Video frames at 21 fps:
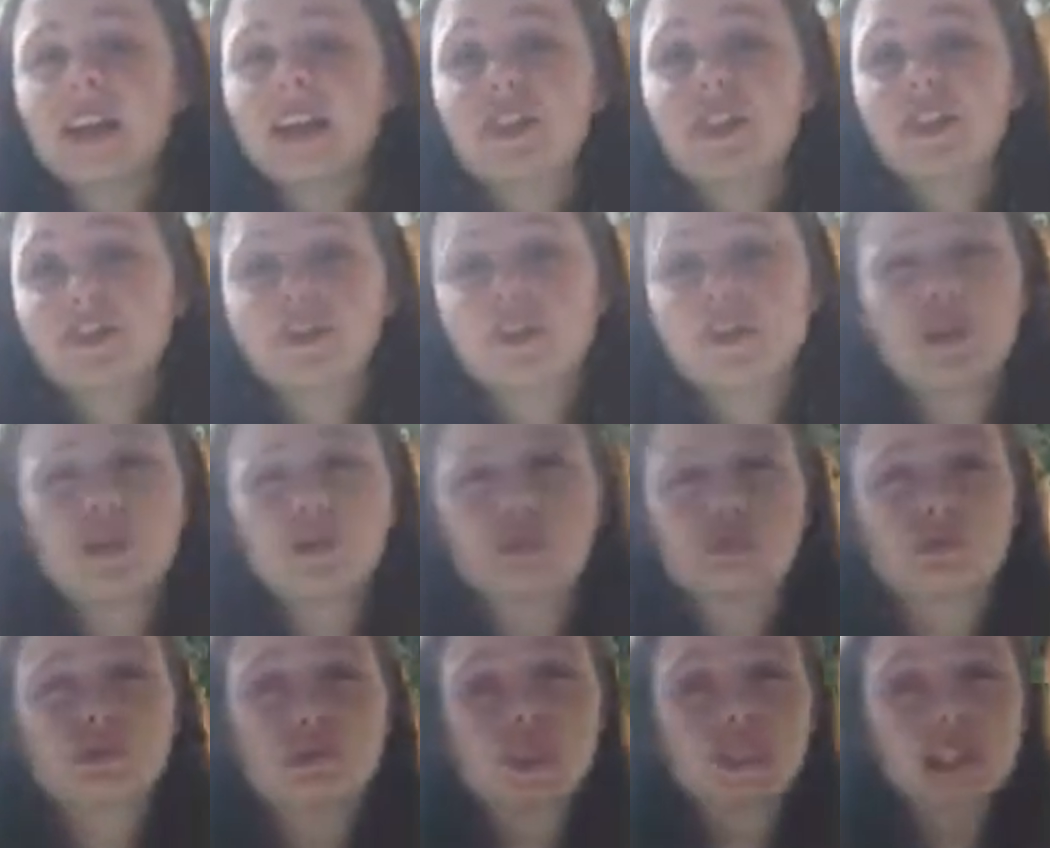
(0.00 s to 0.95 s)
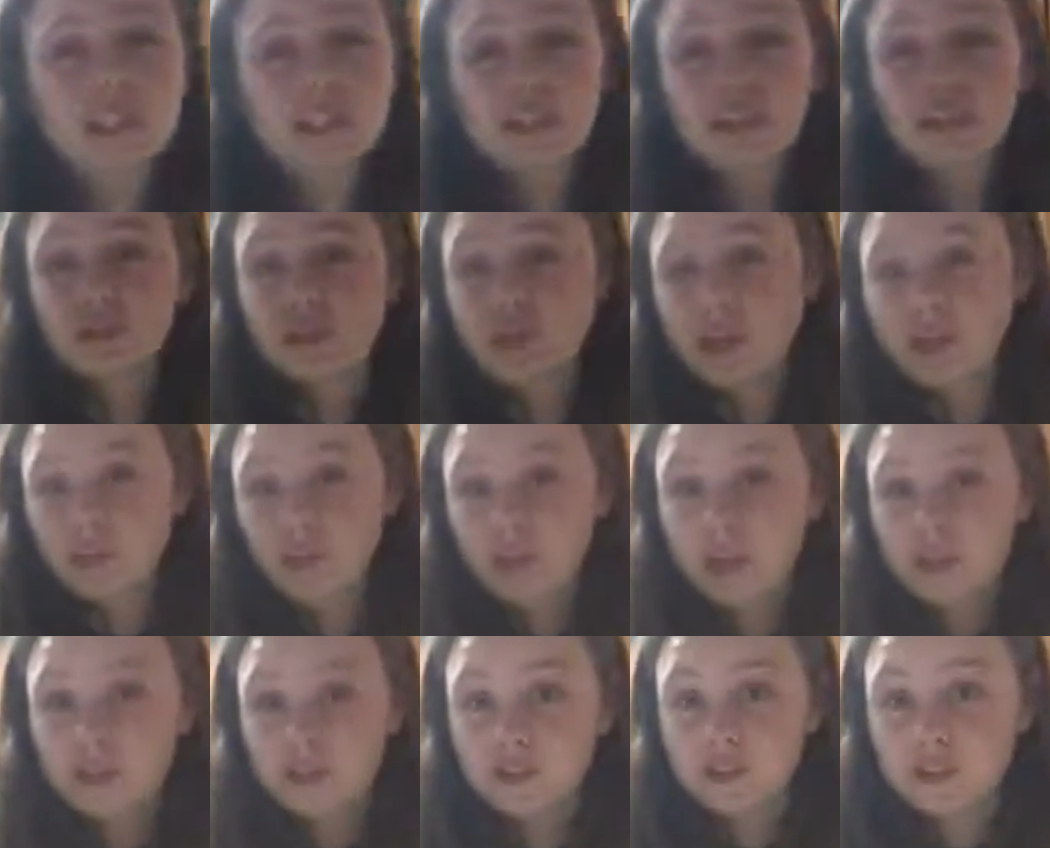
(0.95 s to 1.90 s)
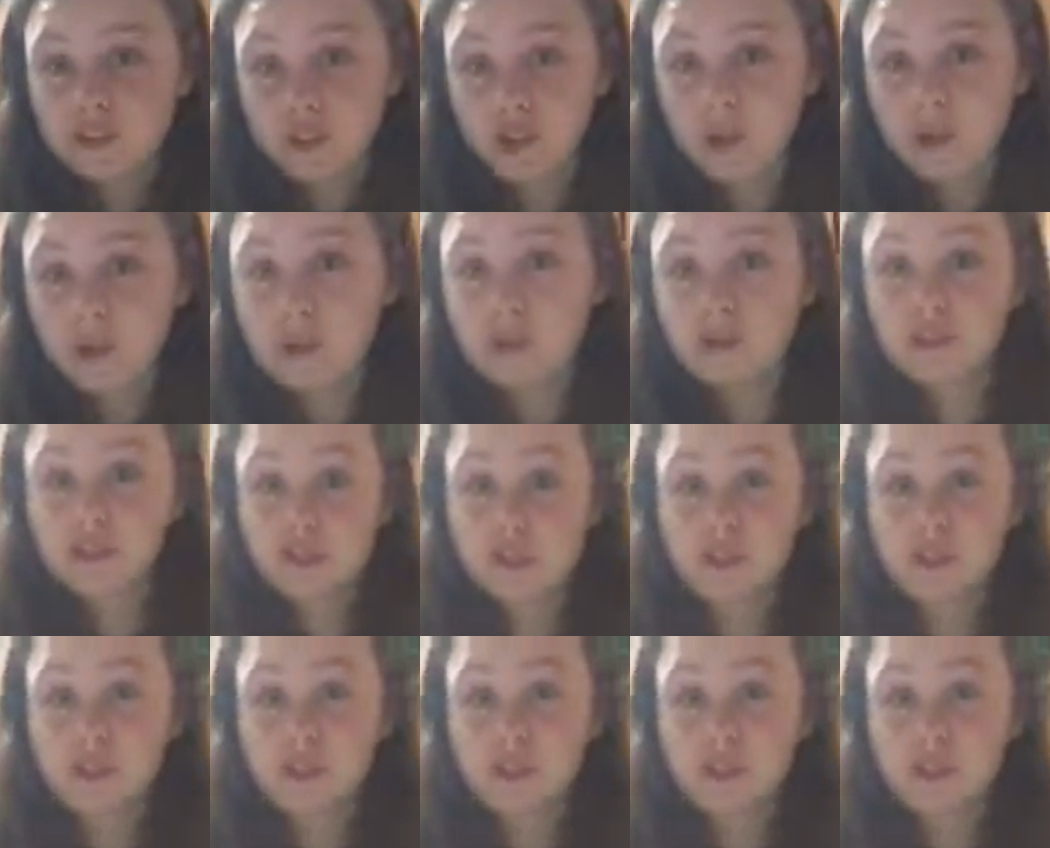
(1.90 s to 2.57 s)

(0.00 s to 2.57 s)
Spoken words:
there's no really great way to show it